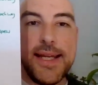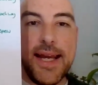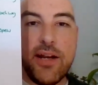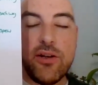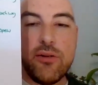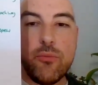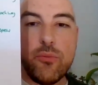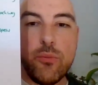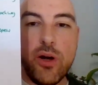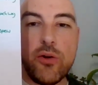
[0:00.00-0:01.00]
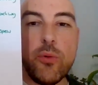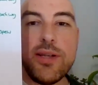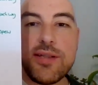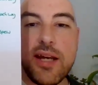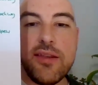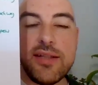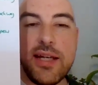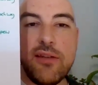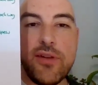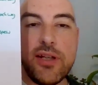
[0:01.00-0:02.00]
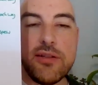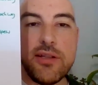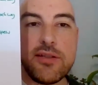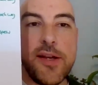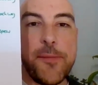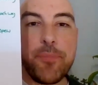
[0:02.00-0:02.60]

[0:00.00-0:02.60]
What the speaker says: And what I'd always say in the daily videos is,